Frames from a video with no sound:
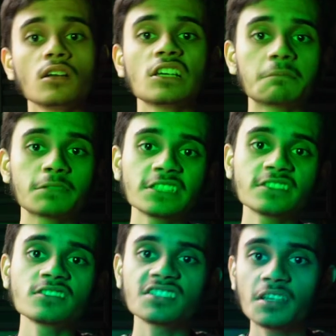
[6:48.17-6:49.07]

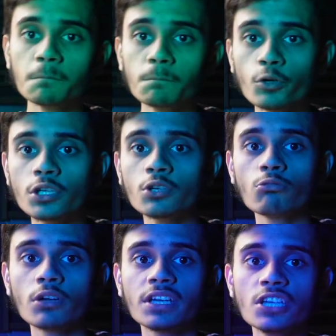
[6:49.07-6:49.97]
compresses input
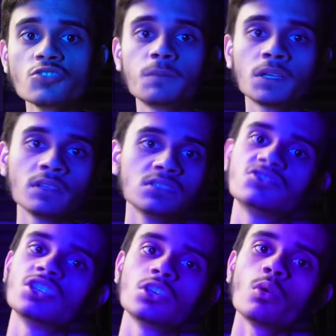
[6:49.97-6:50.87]
to a range between
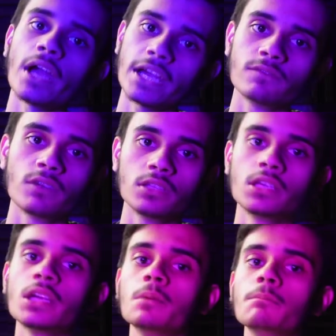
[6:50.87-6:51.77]
0 and 1,
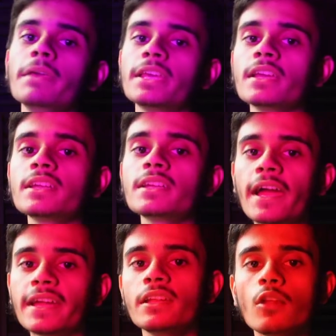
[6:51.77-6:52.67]
making it
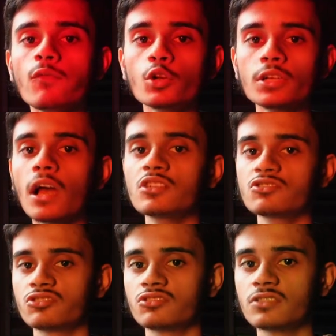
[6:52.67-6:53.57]
ideal for
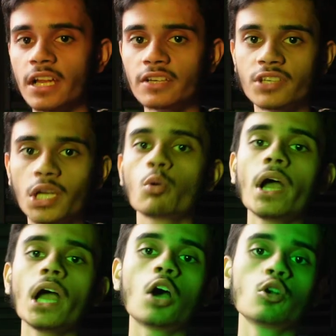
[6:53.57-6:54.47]
tasks that
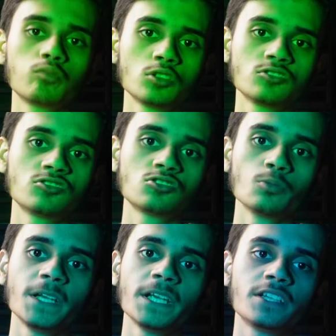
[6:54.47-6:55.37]
require outputs to
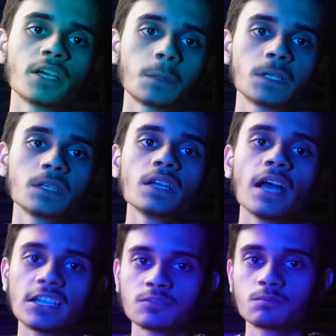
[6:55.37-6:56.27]
be interpreted
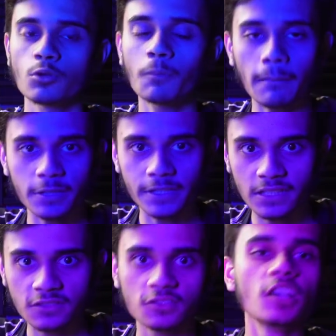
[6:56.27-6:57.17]
as
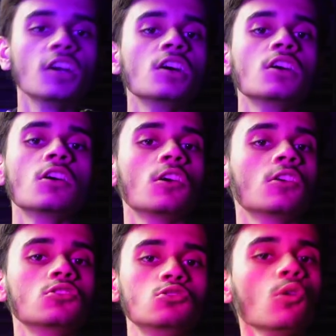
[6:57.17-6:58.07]
probabilities,
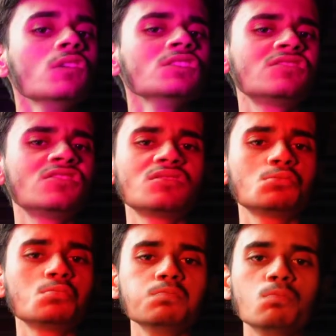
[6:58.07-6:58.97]
though it's
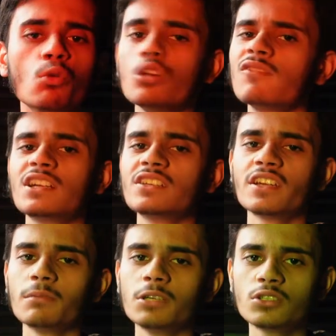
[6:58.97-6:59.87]
more vulnerable